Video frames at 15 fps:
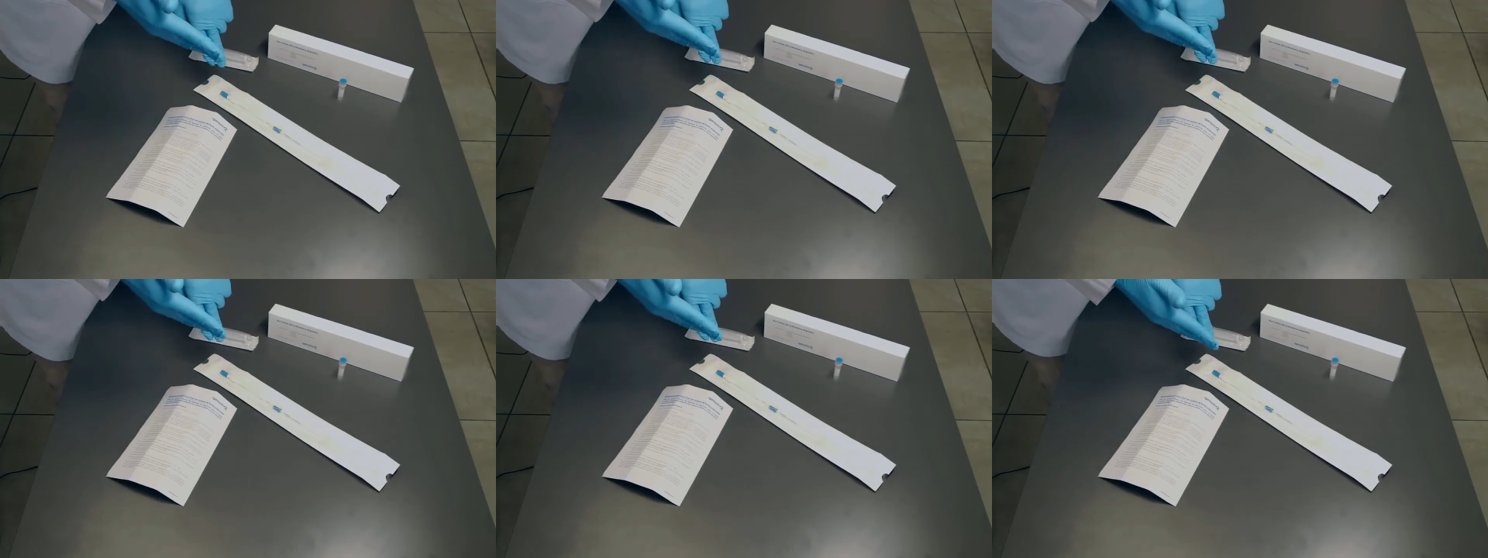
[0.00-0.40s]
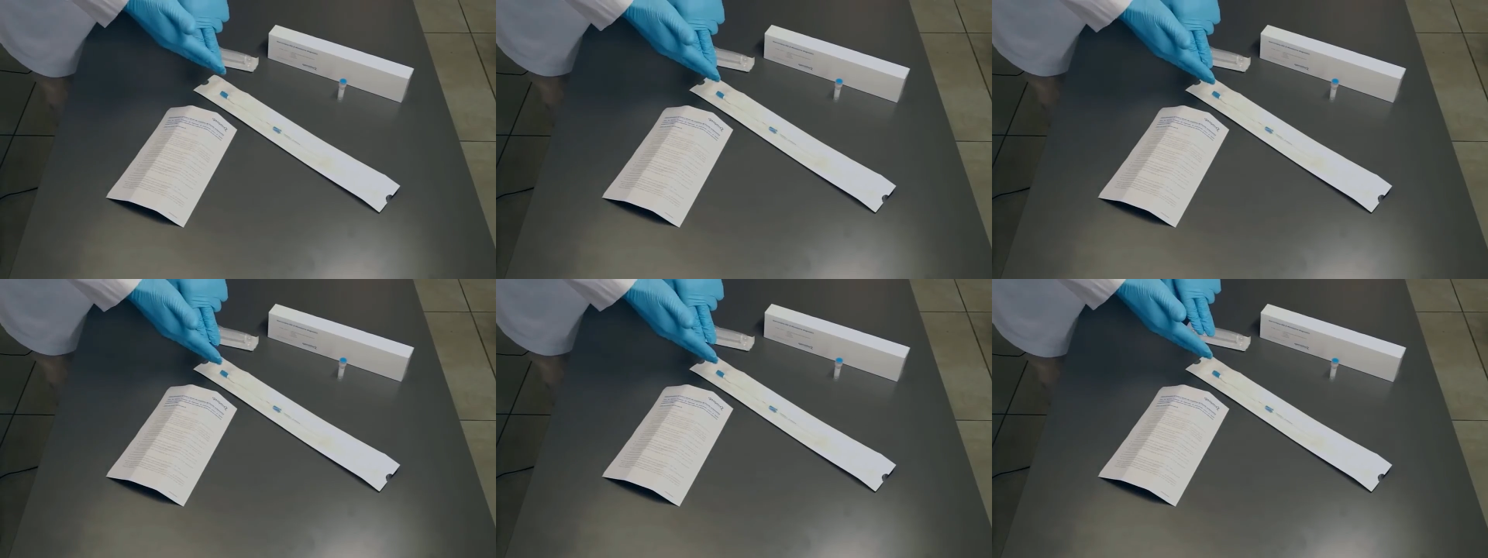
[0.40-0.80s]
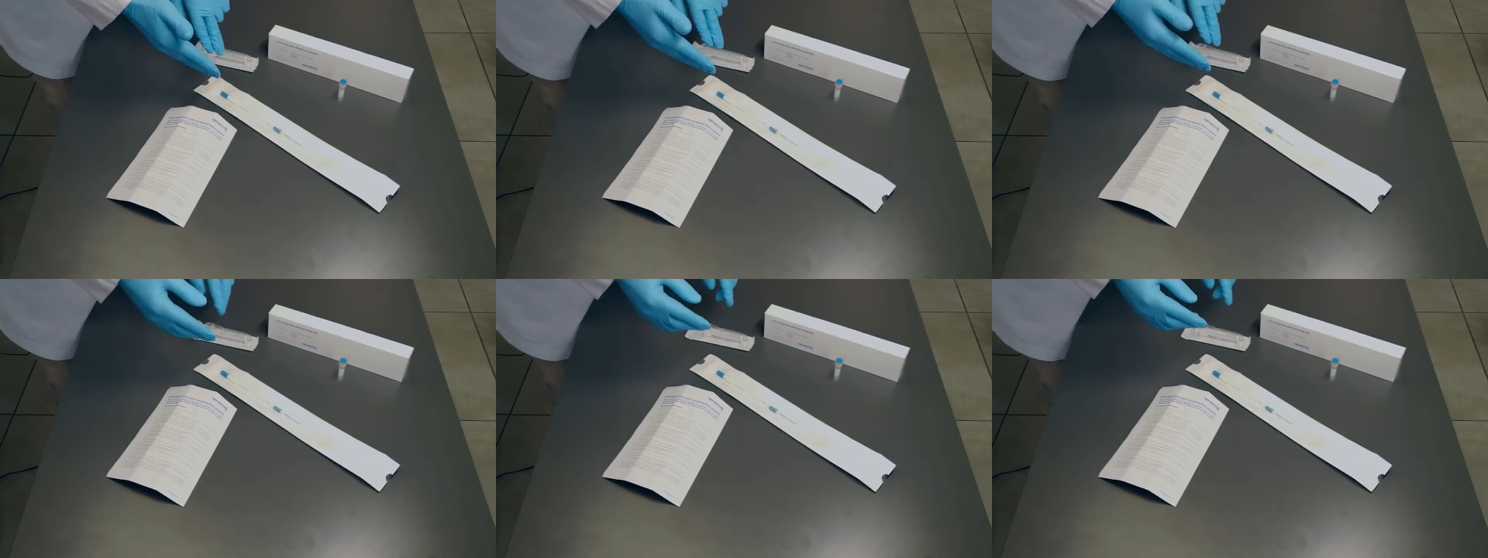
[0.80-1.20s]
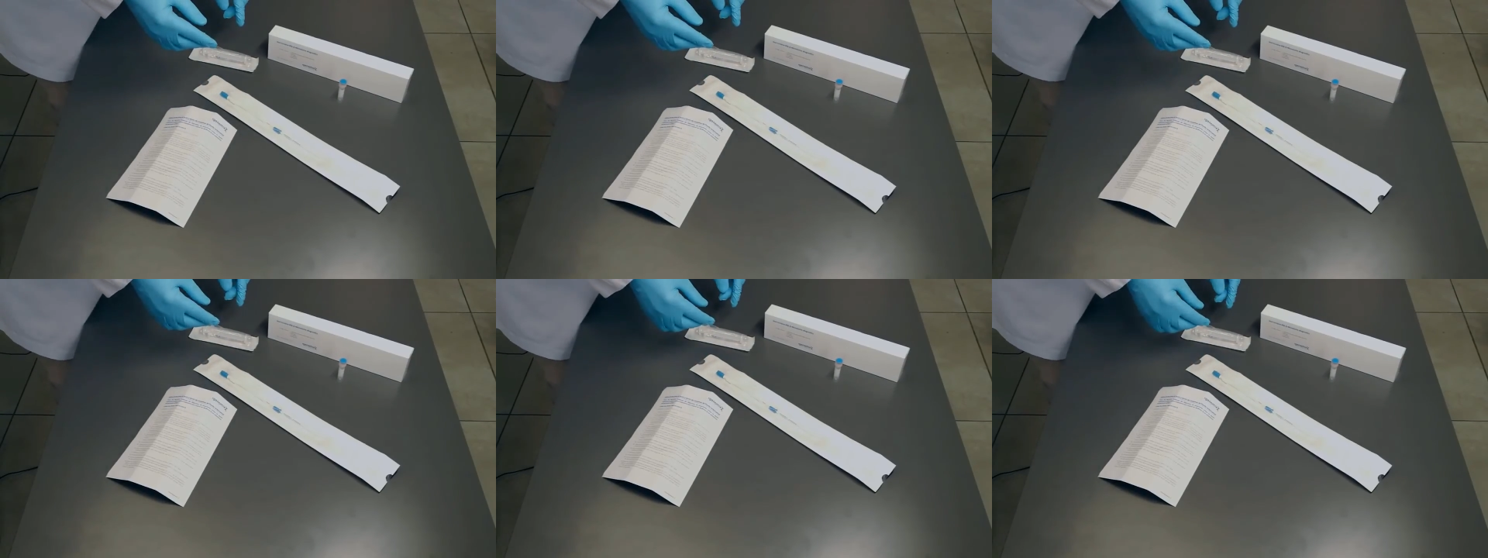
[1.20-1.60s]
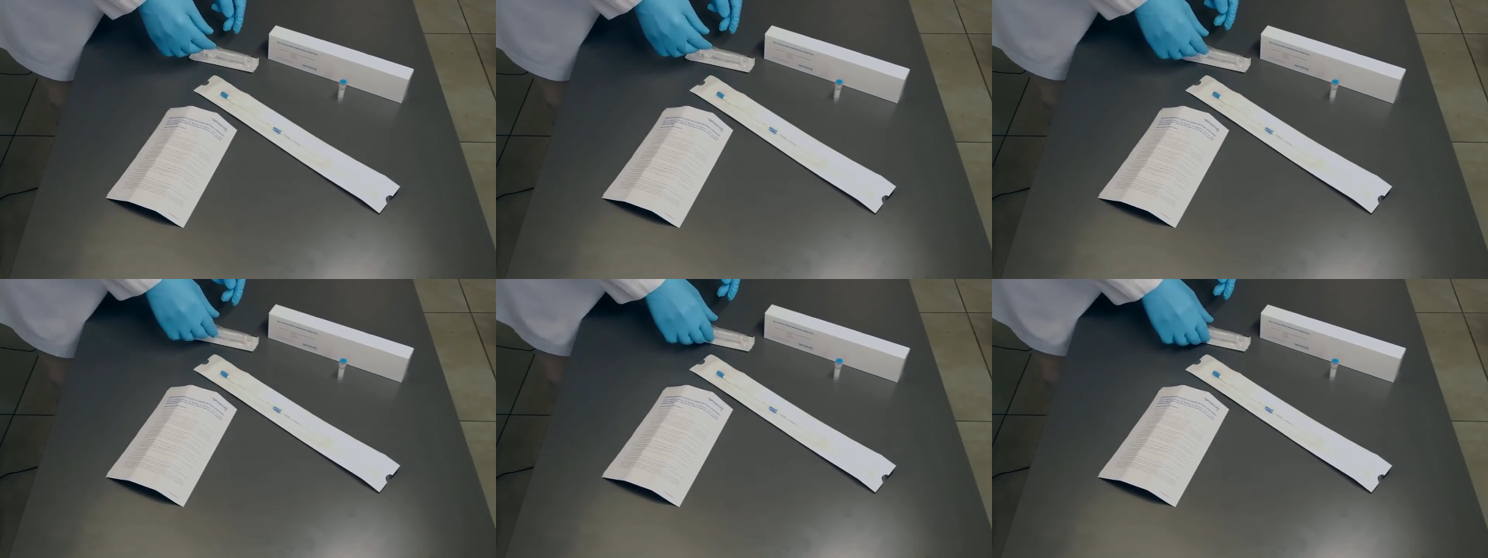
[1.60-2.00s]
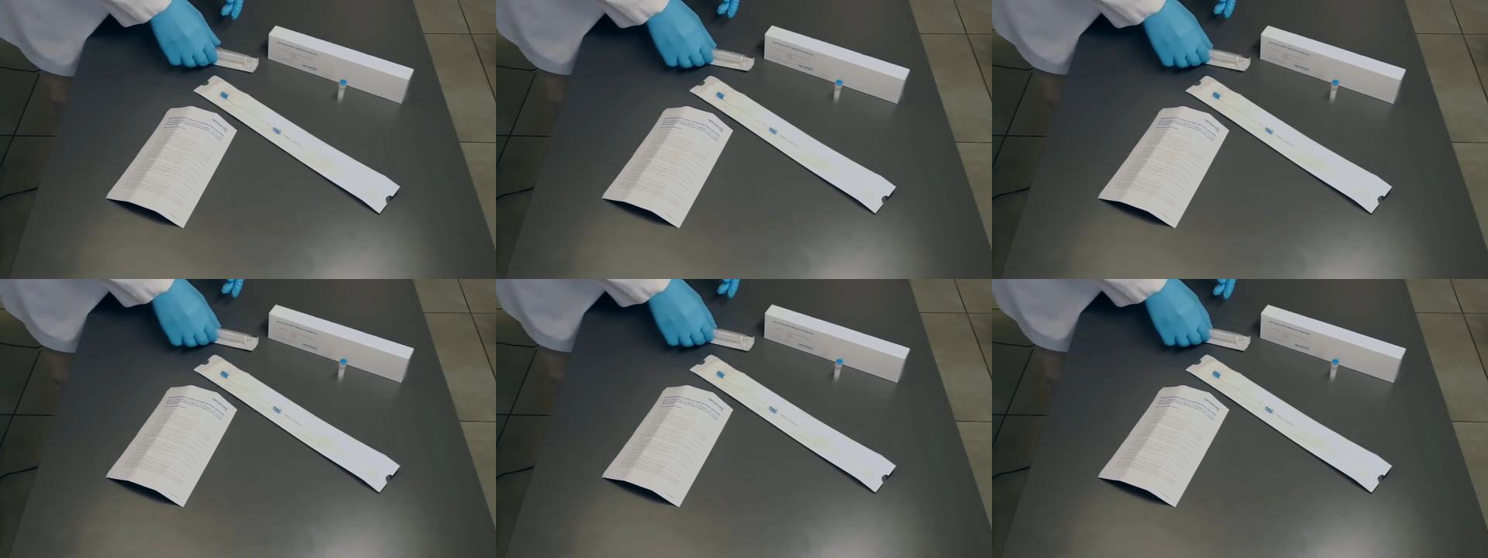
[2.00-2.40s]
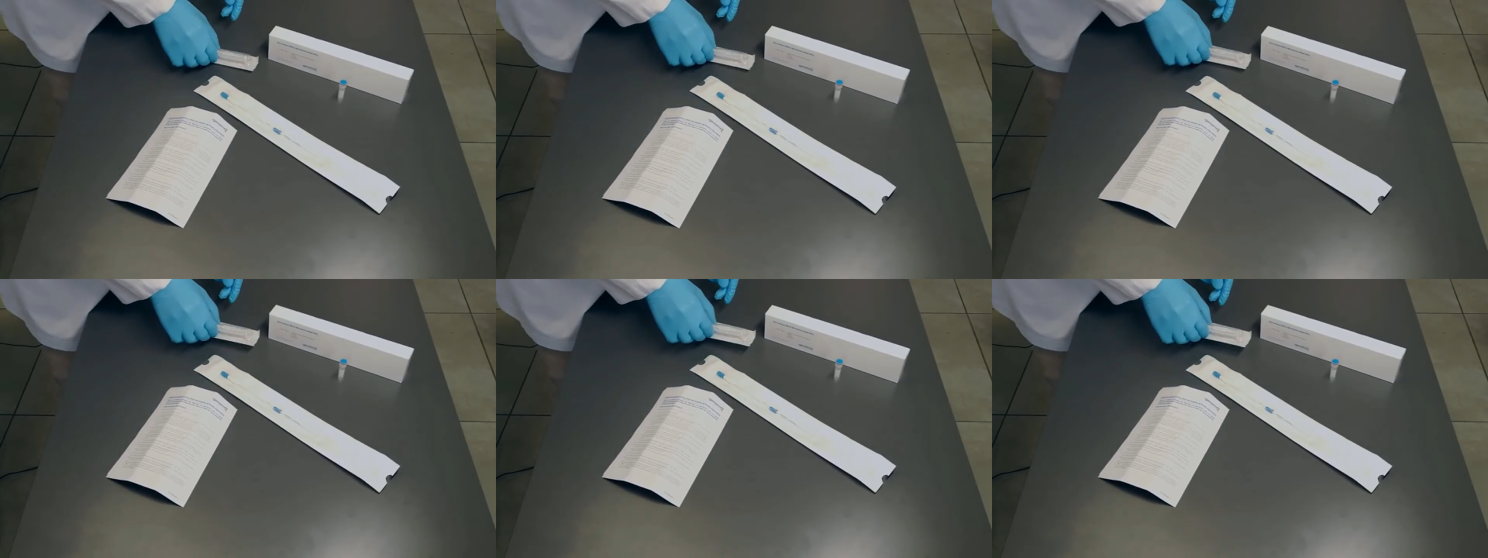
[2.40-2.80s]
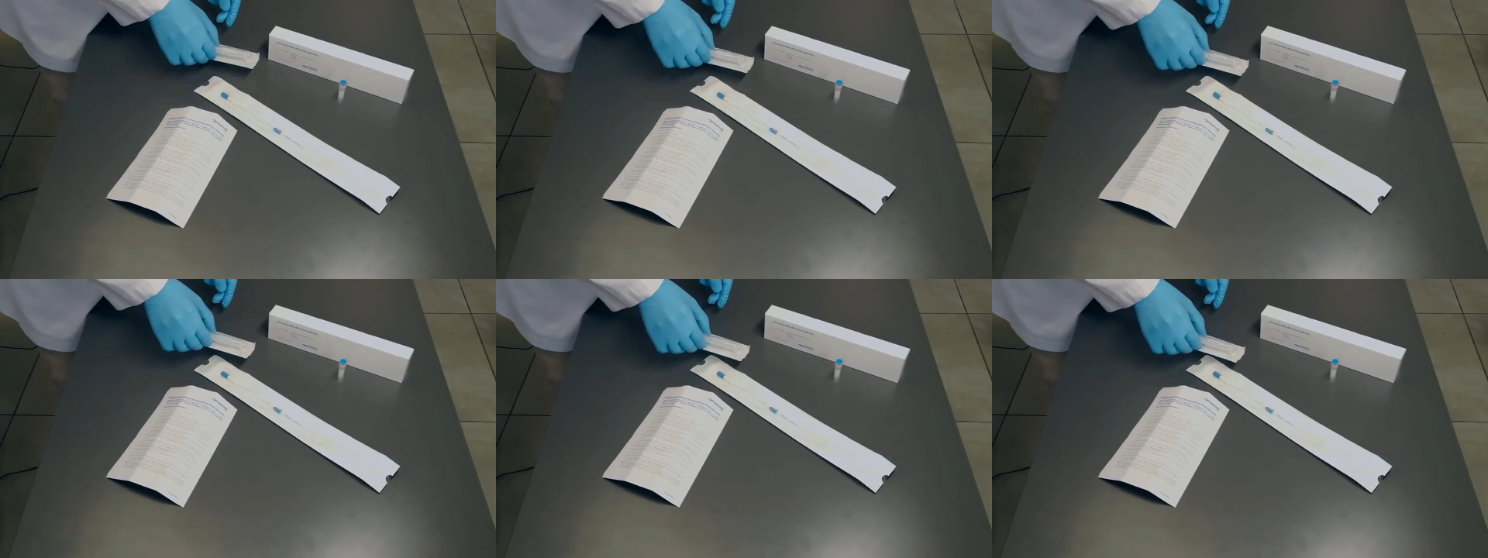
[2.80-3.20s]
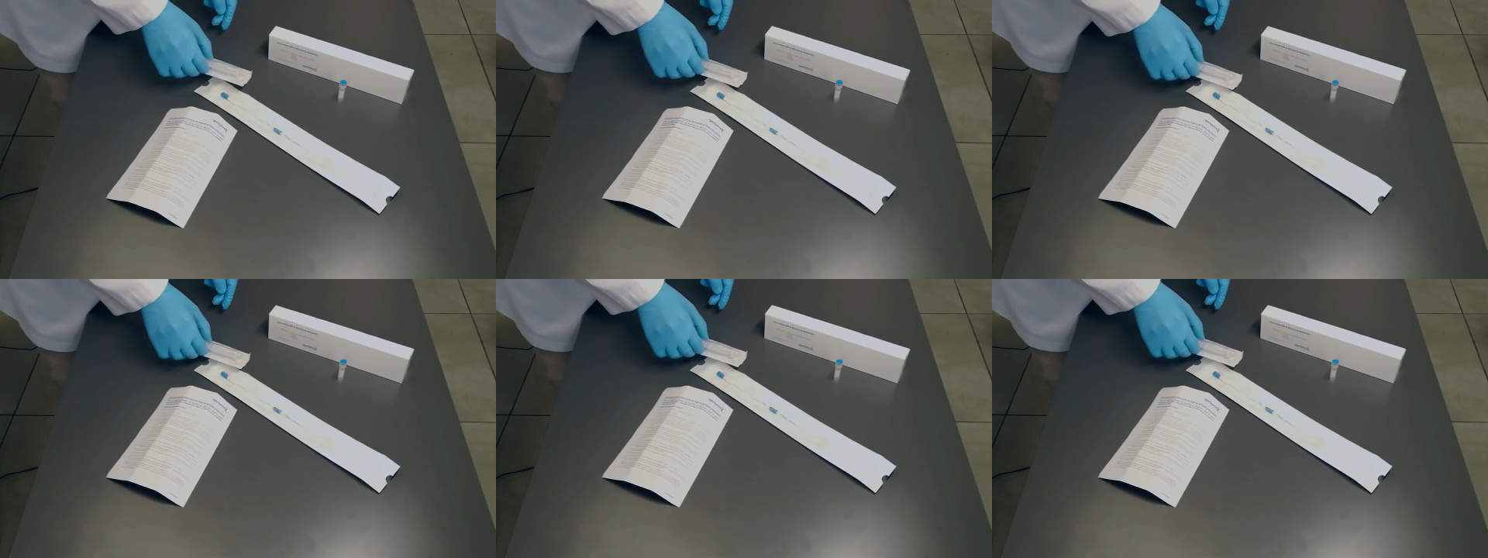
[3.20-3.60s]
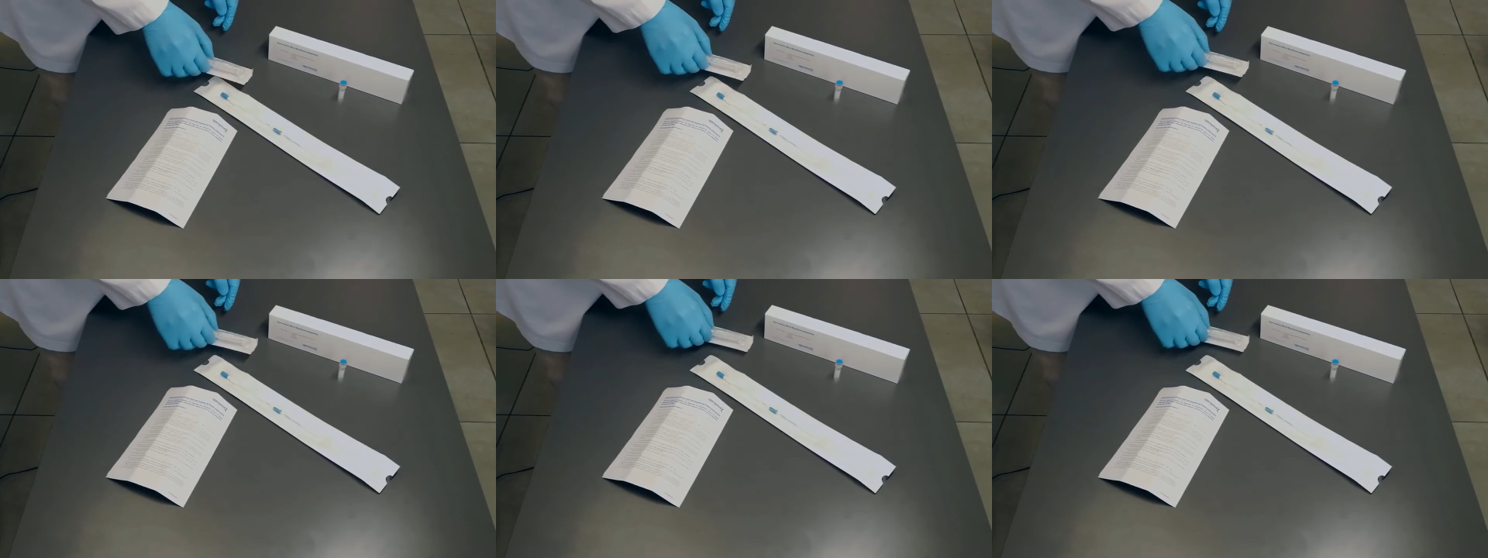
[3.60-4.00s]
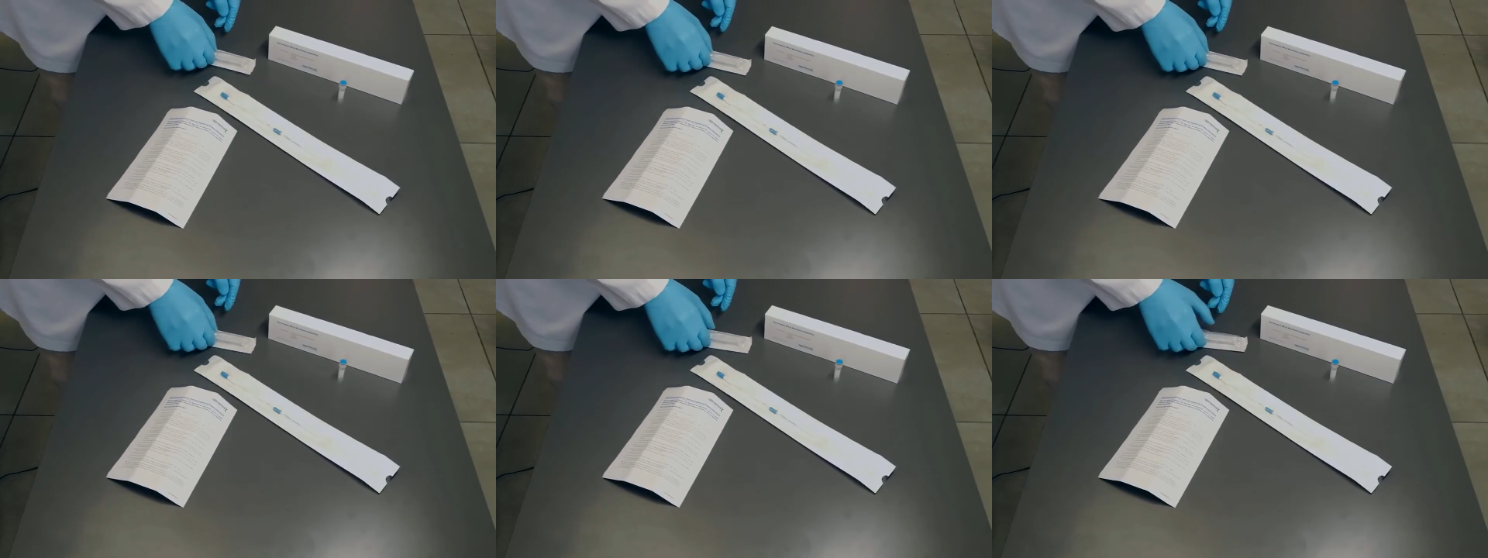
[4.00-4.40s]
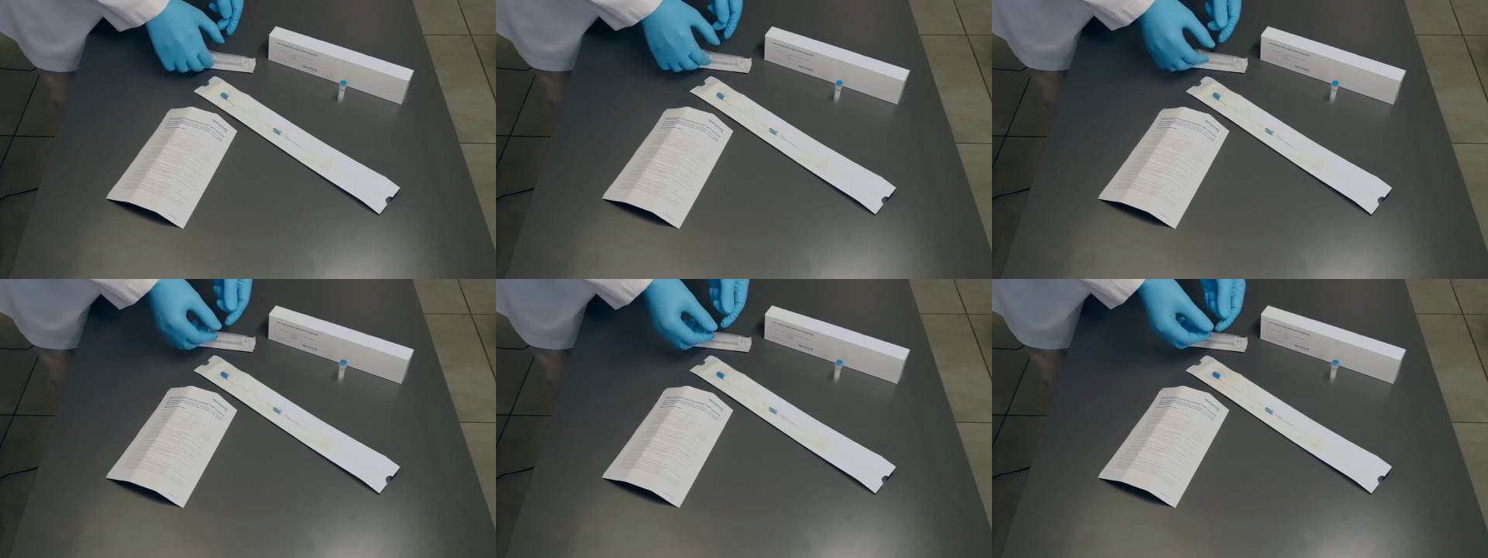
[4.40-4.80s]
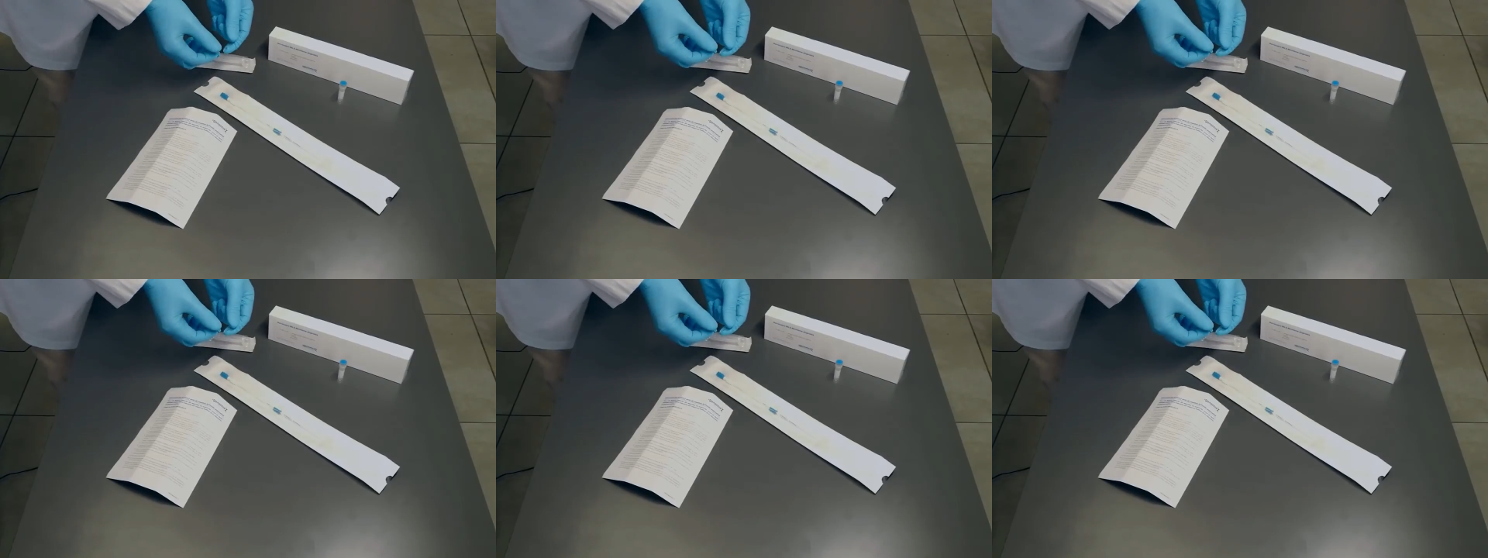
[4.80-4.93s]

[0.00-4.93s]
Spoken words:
Nobody's mouth can be seen.